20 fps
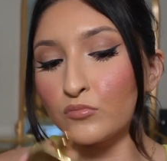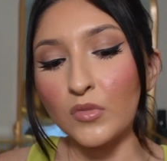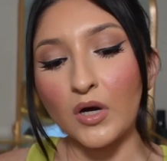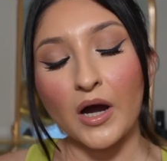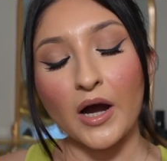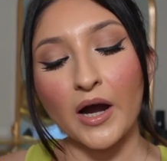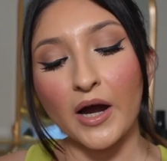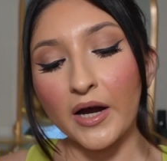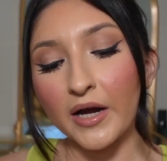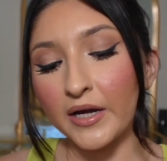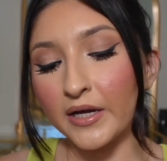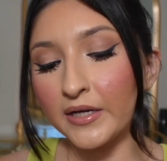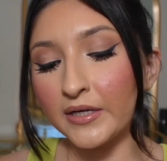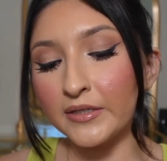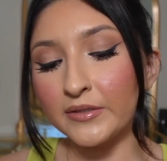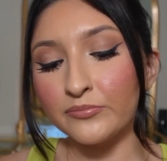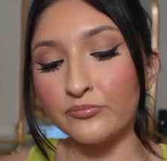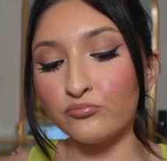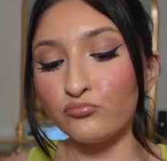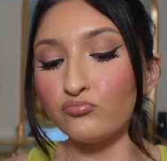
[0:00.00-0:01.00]

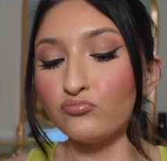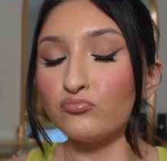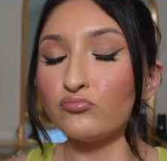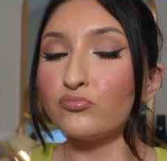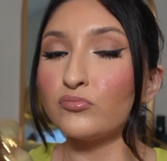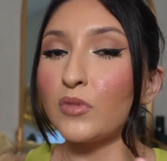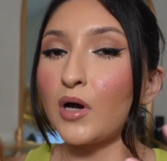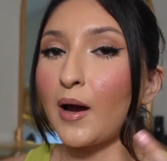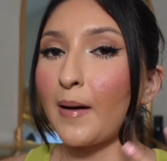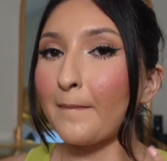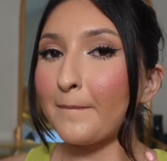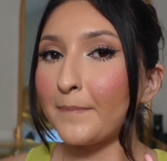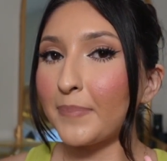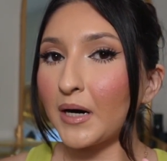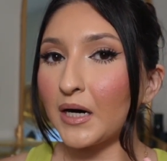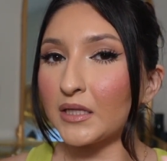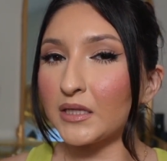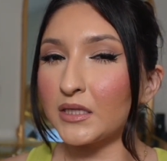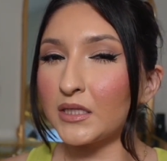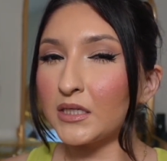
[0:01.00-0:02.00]
I
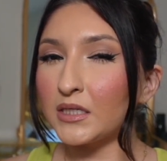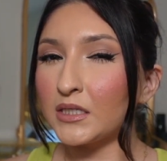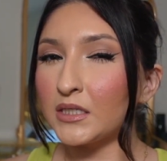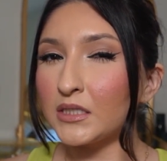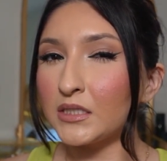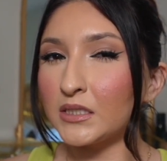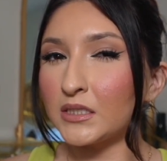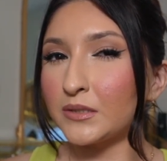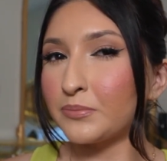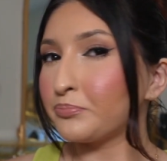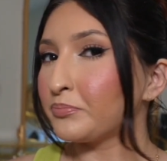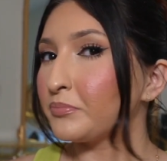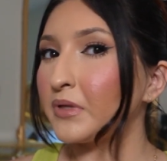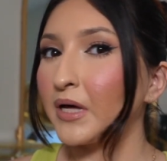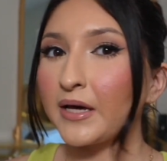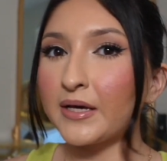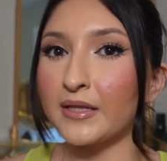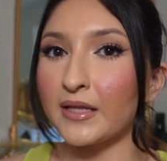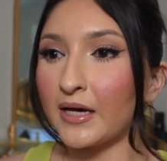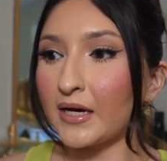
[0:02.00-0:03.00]
bought this
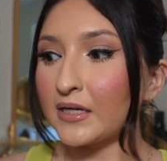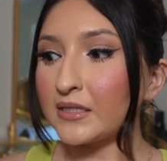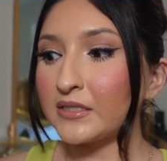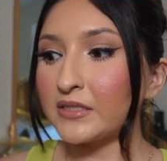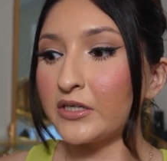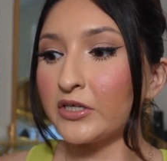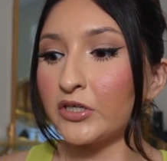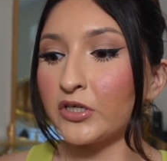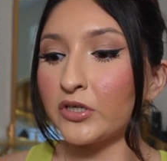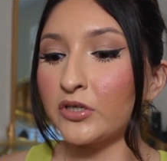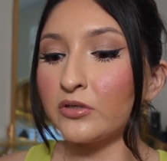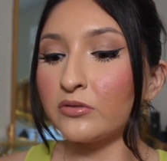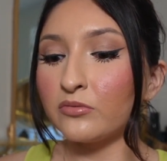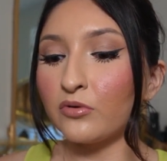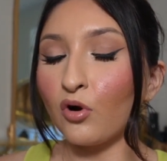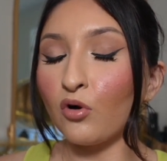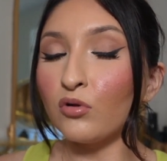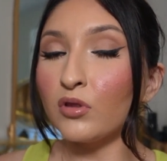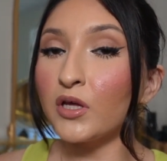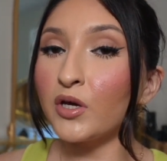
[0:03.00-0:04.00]
like last year,
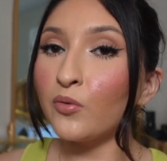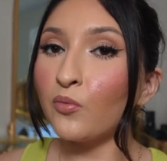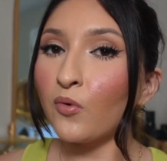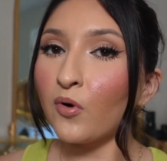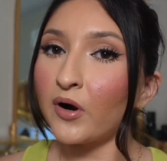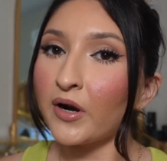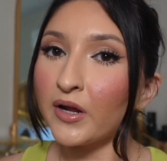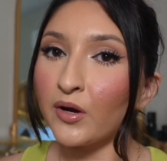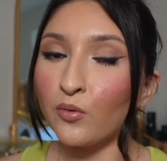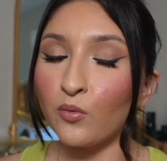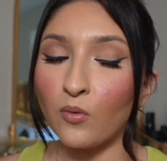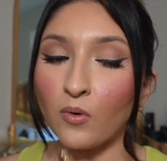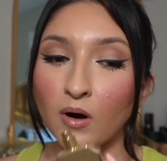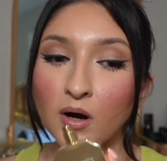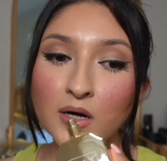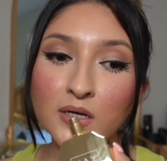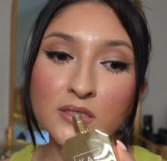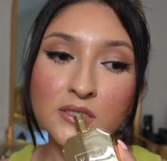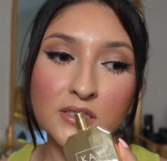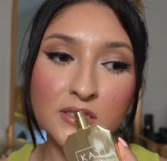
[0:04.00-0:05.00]
only worn it
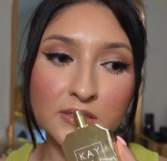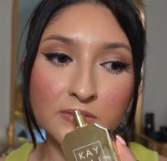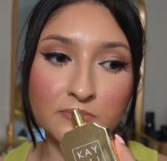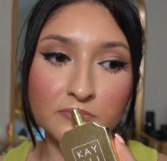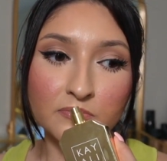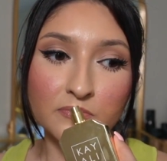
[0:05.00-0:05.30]
once.